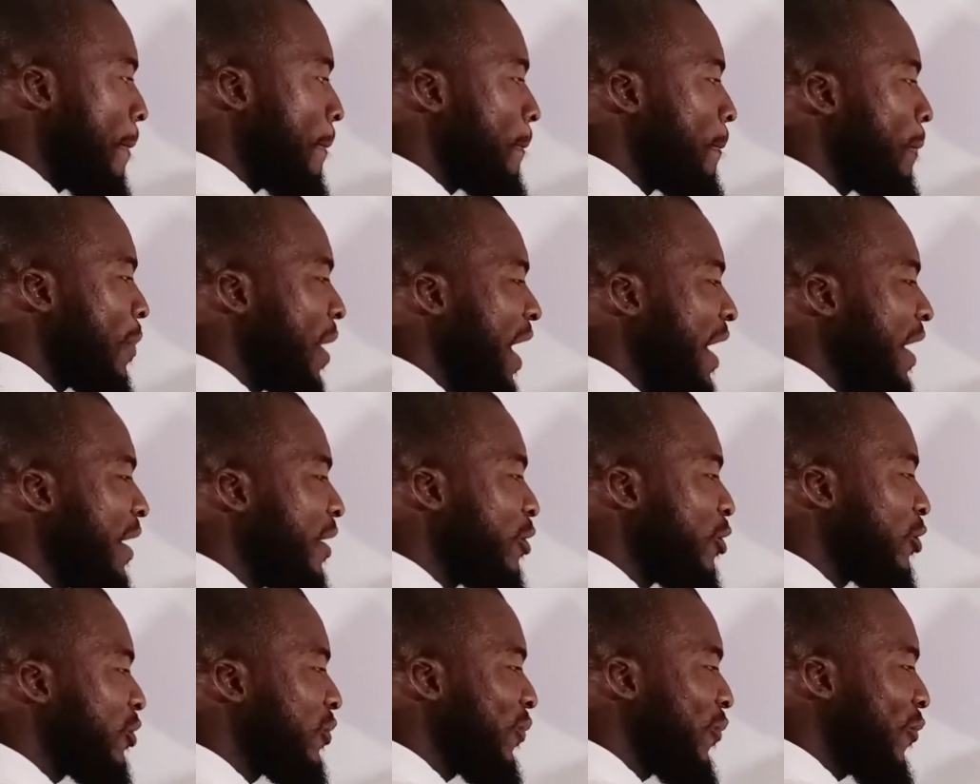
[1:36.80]

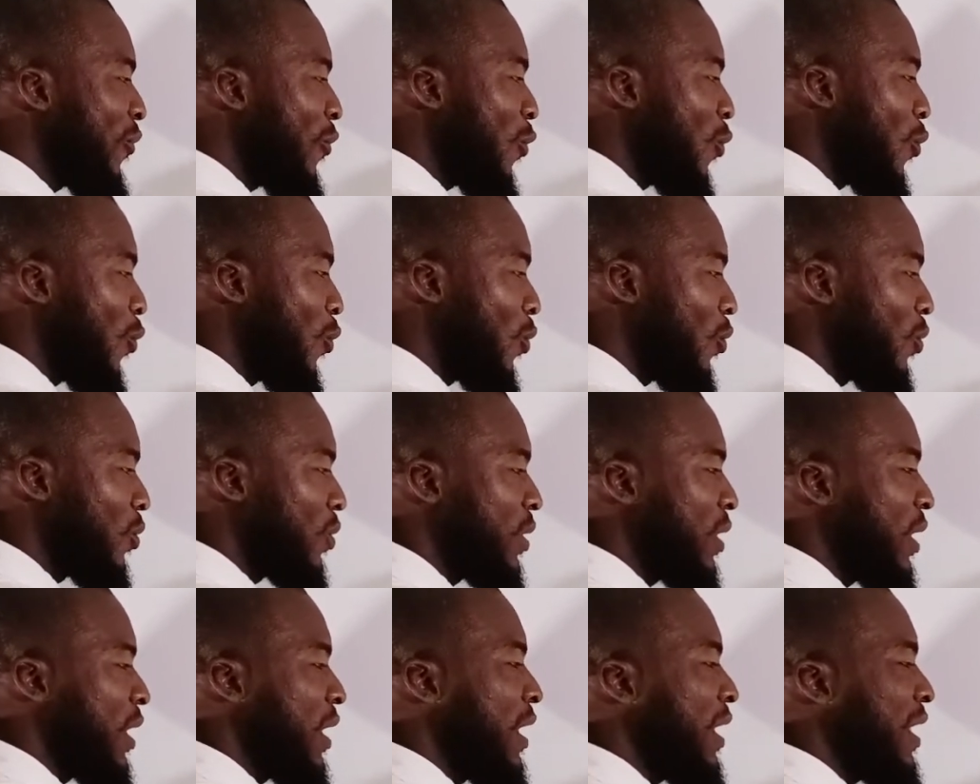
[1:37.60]
minus 4
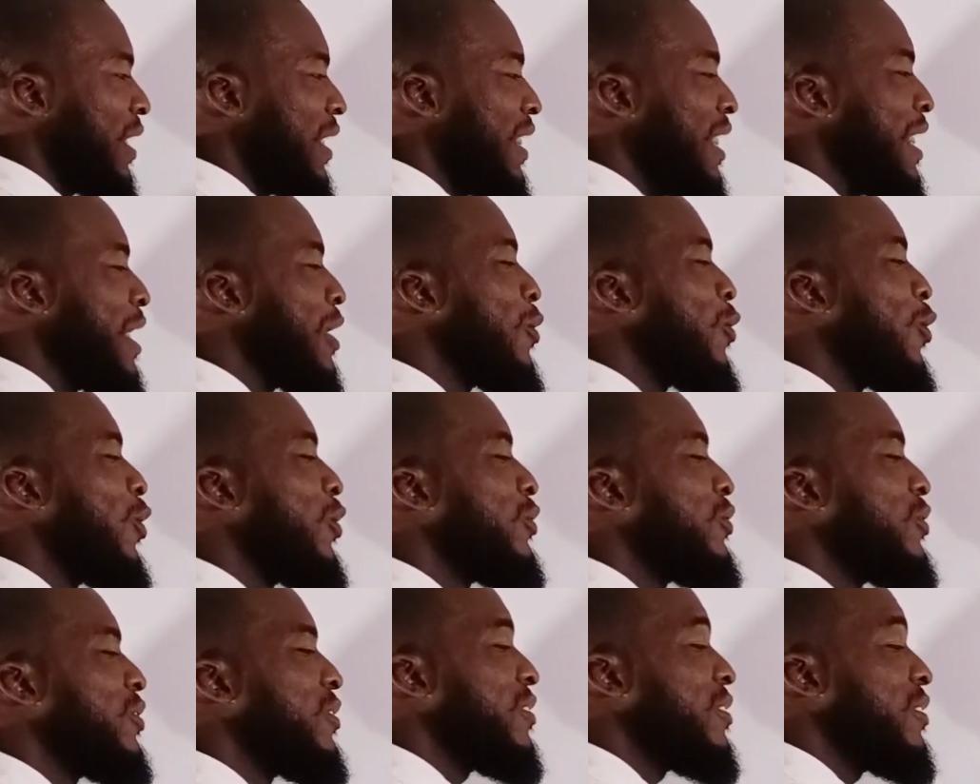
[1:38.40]

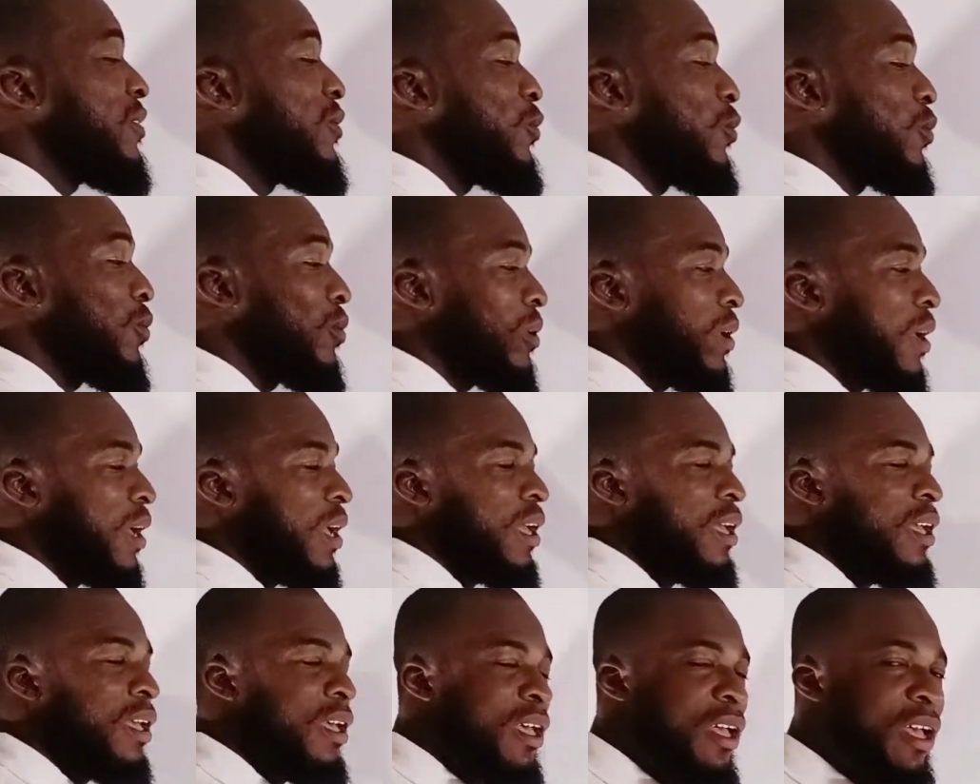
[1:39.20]
equal to 0.
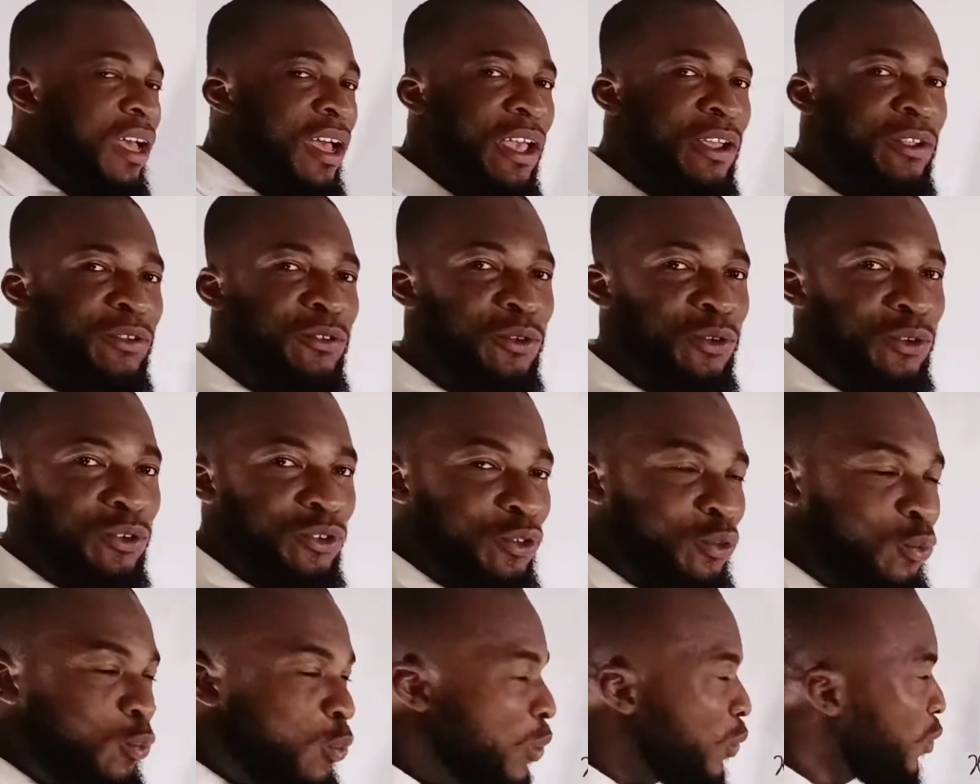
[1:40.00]
I
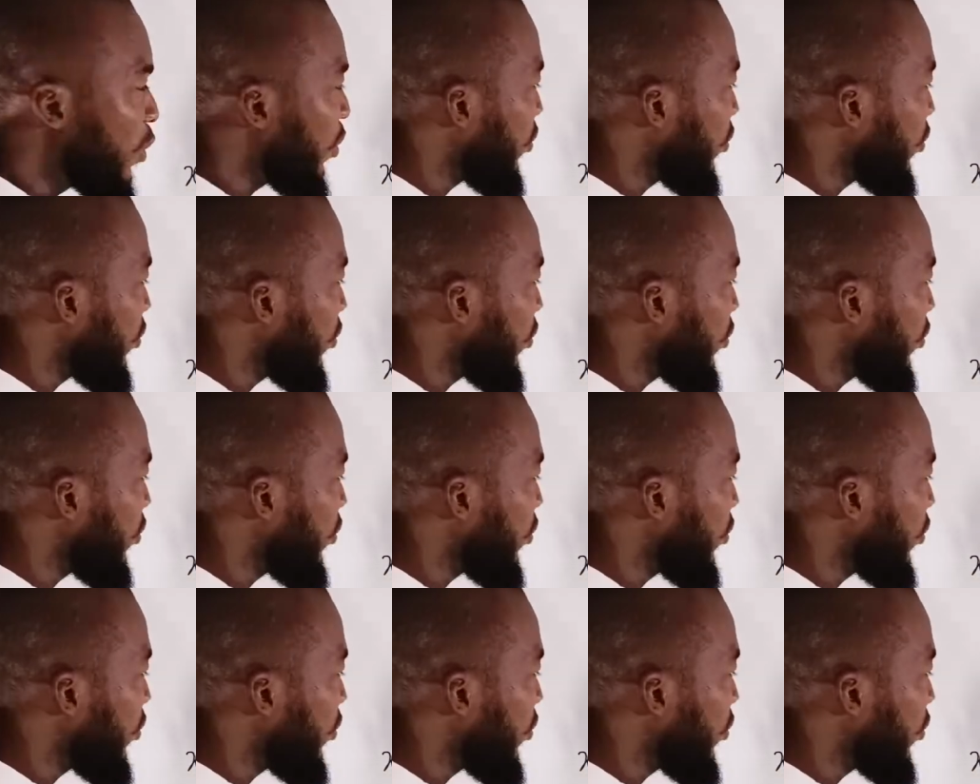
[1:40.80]
told you we